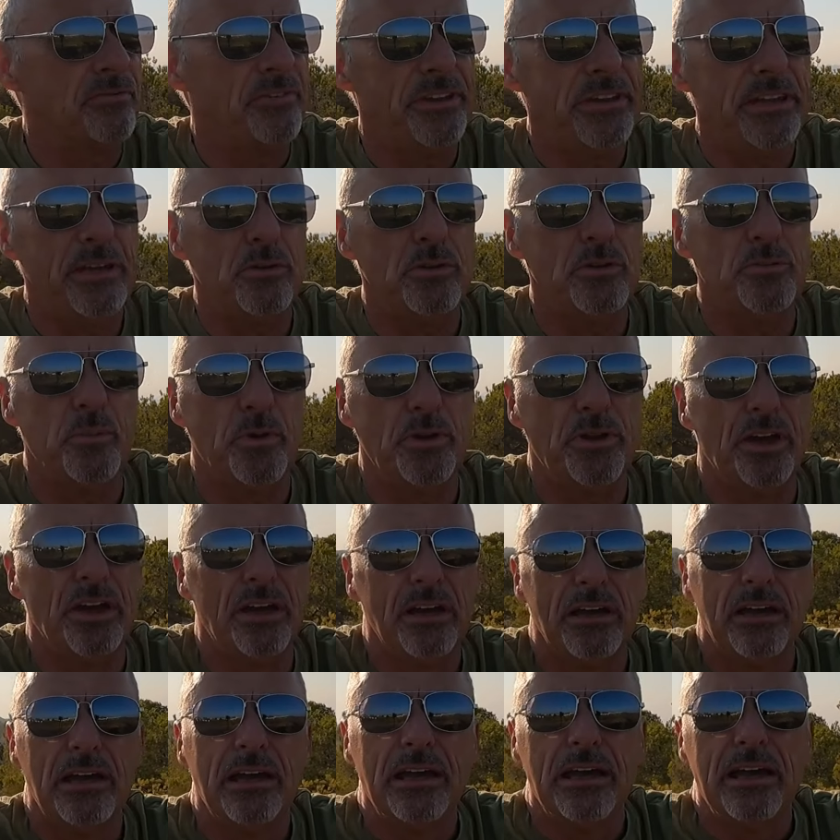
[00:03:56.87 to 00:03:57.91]
videos, but
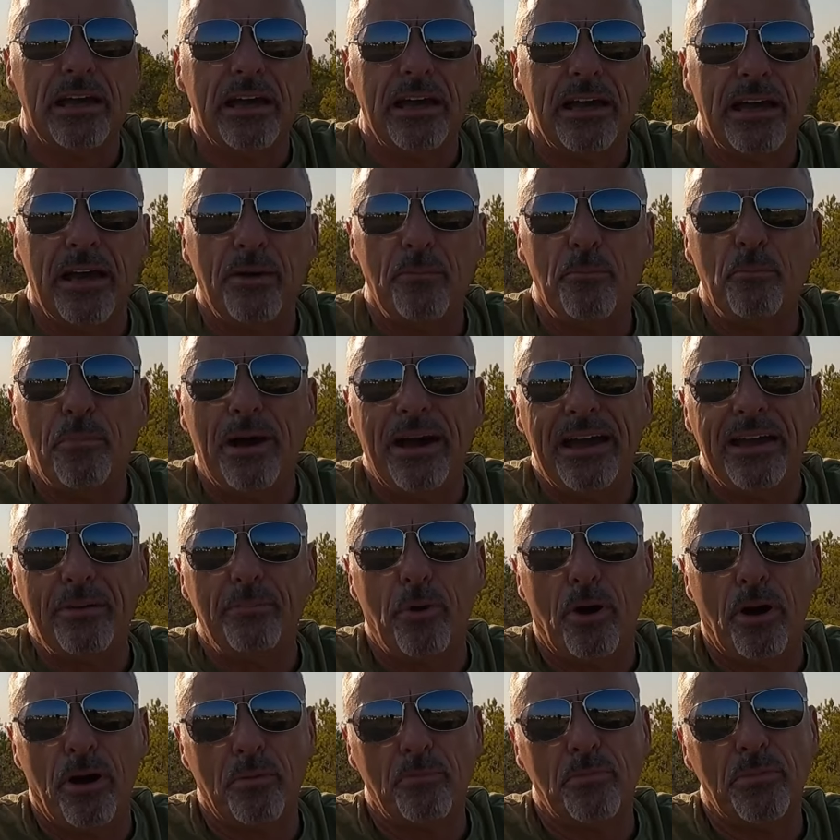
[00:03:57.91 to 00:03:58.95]
my
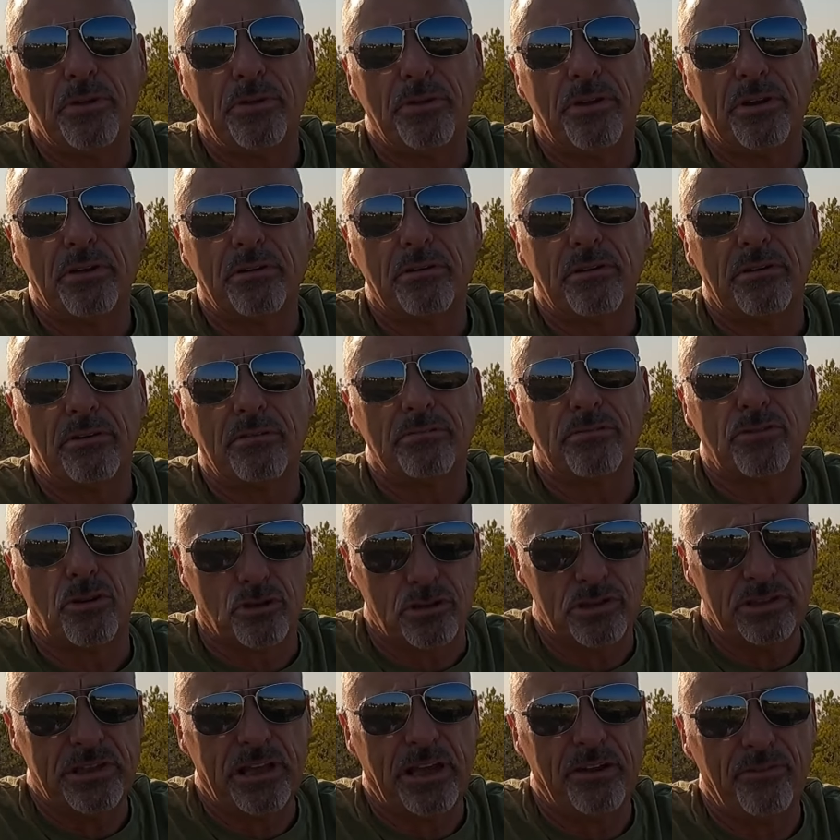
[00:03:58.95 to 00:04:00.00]
apartment
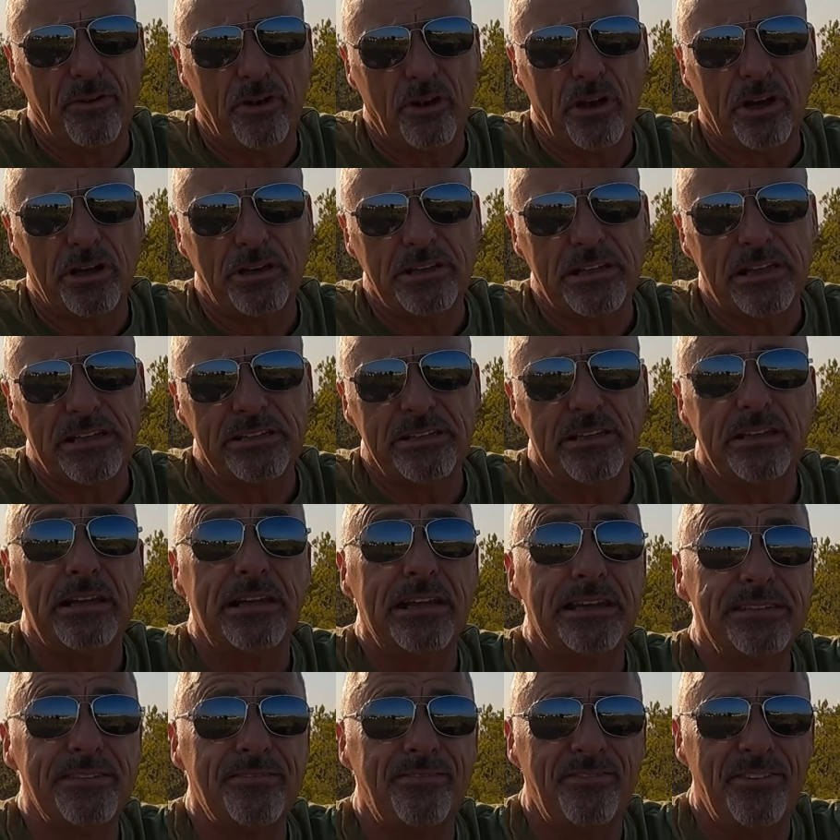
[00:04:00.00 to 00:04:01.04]
doesn't have air conditioning. It
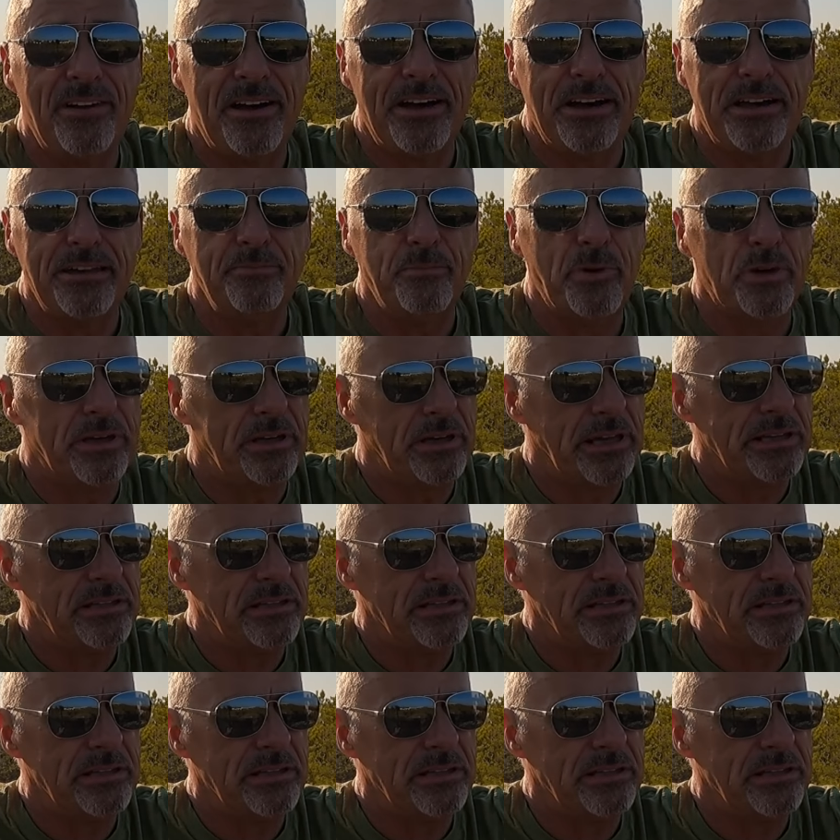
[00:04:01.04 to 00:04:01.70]
has a fan, but it